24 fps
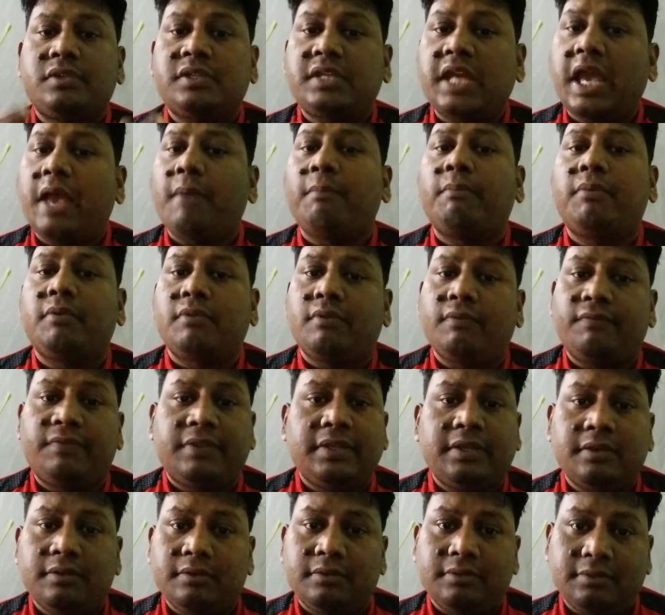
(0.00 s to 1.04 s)
chambers of
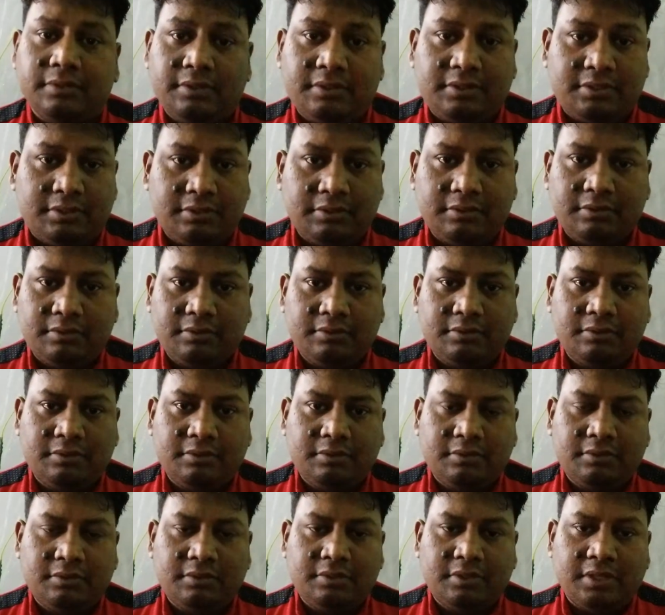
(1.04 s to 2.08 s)
the earth.
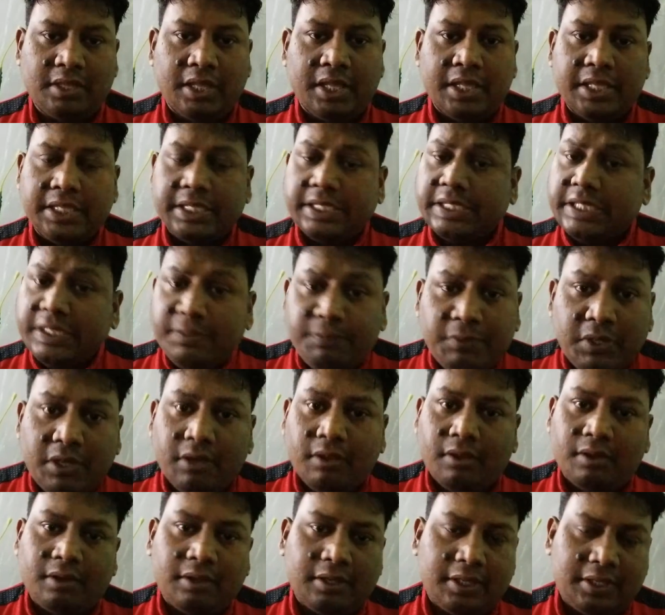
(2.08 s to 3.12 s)

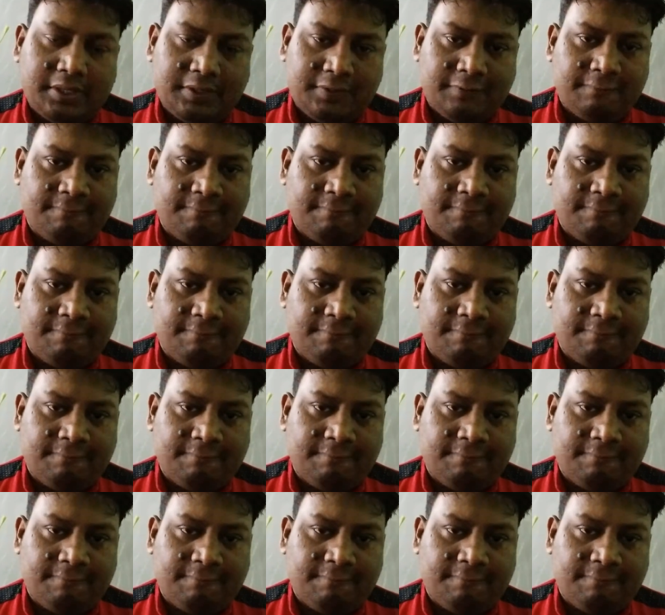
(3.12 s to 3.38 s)
Similarly,